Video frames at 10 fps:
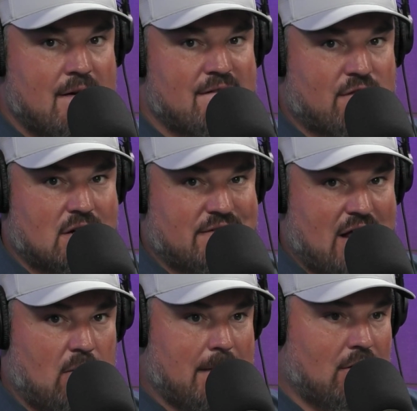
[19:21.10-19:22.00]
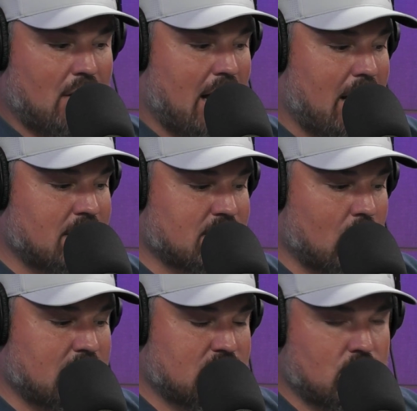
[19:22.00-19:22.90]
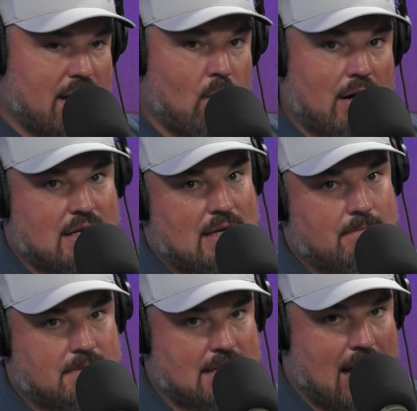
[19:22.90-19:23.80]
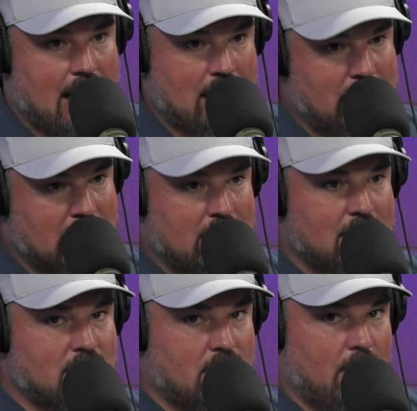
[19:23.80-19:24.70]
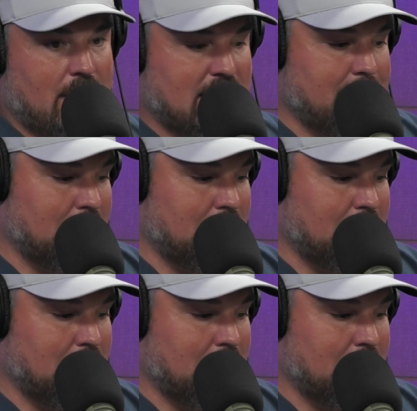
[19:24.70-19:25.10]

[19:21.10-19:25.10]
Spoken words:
for a developmental guy. So it's, do they want to keep 10? Do they want to keep